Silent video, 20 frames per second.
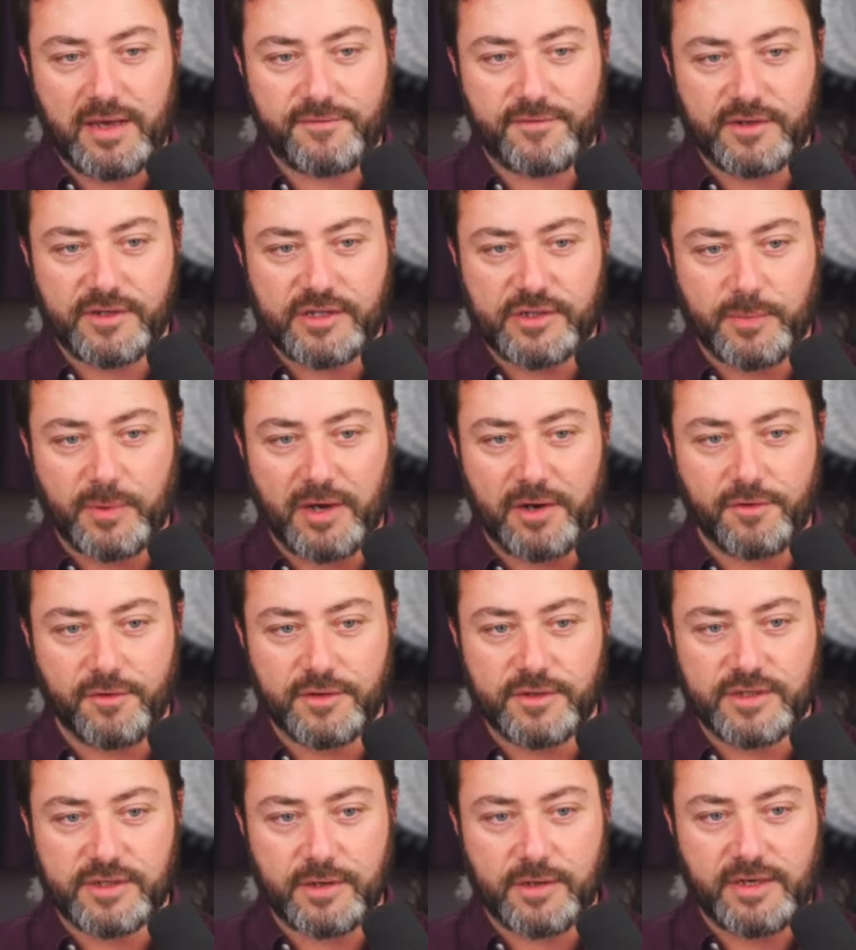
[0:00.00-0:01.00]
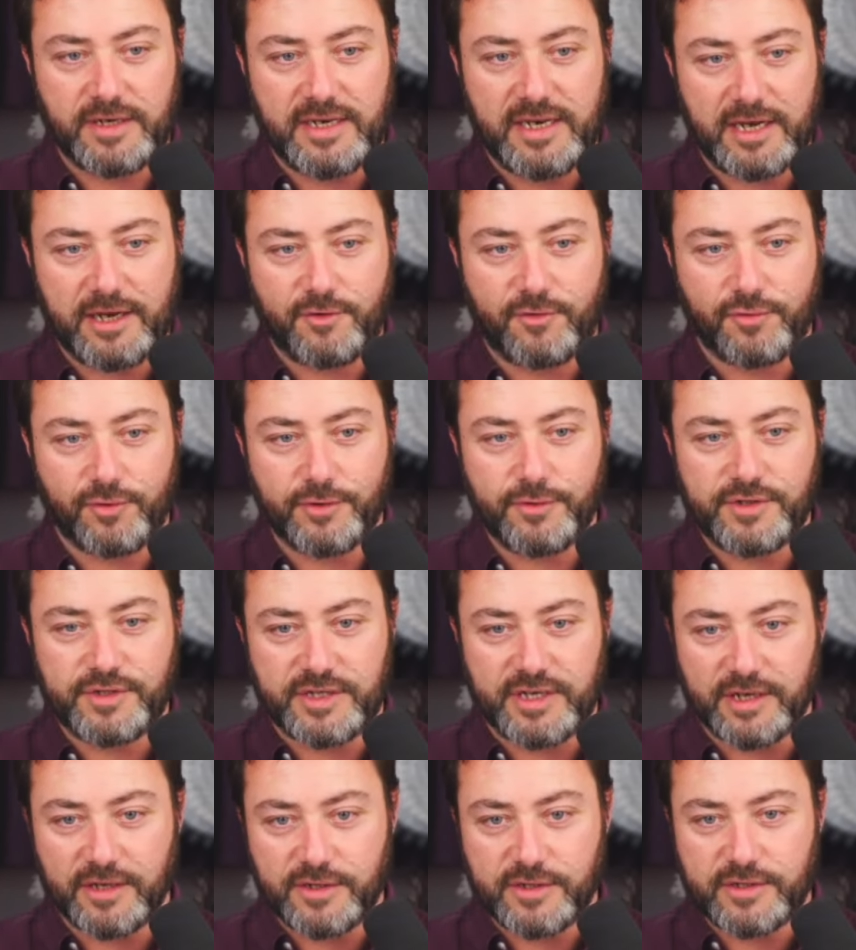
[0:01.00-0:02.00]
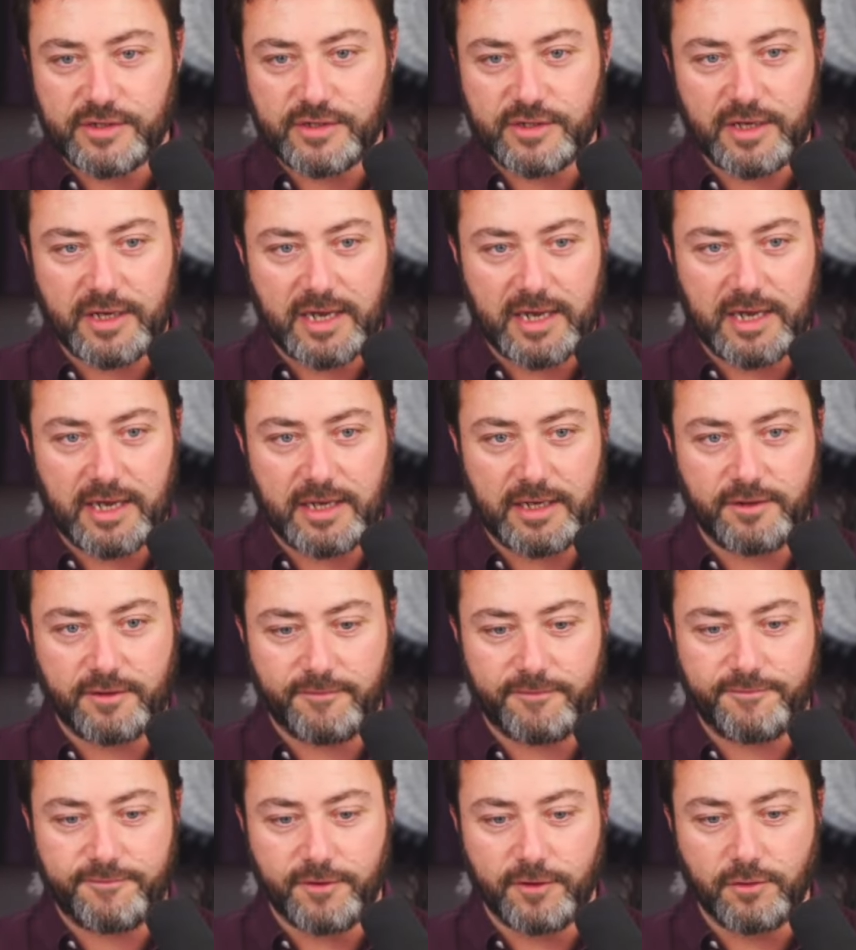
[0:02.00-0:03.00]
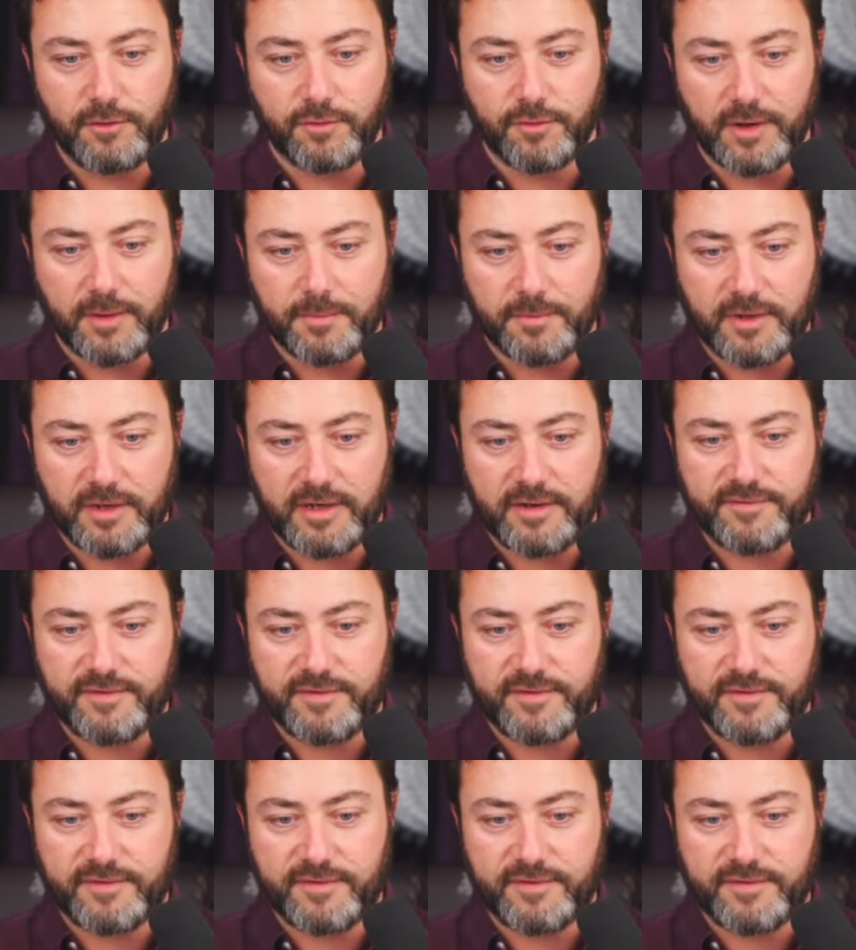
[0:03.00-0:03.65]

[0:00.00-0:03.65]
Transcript: Spyron's Necrosius and Fulgrim. I'm going to have to